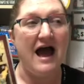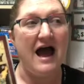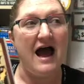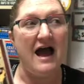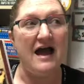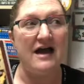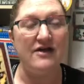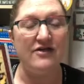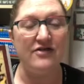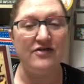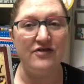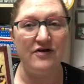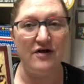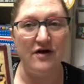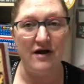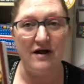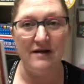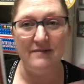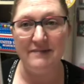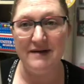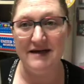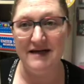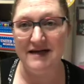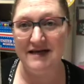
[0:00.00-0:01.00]
I
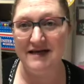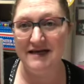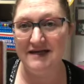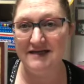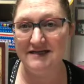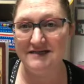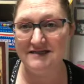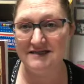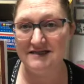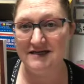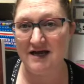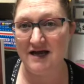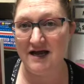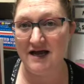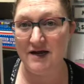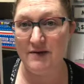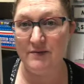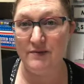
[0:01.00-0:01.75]
thought my kids and I